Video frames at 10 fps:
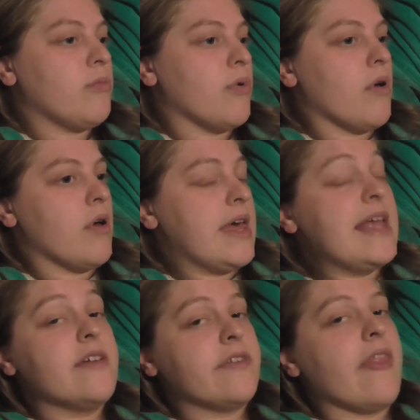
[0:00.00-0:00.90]
But
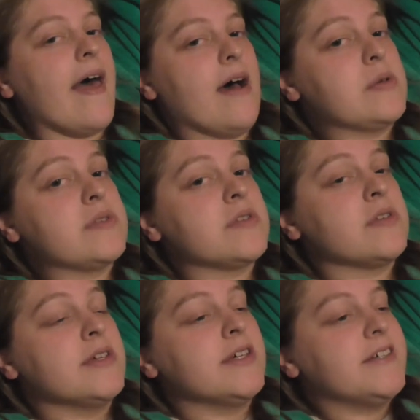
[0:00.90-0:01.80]
he lived in that
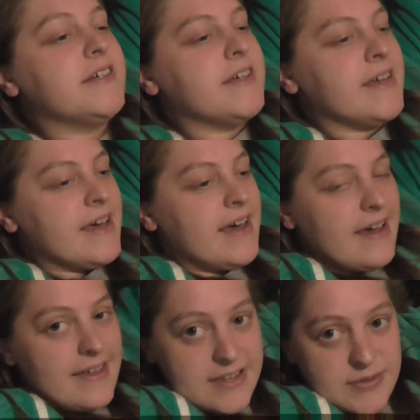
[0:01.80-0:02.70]
house.
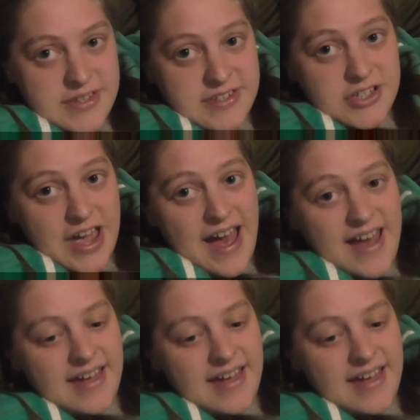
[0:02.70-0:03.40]
And this was his chair.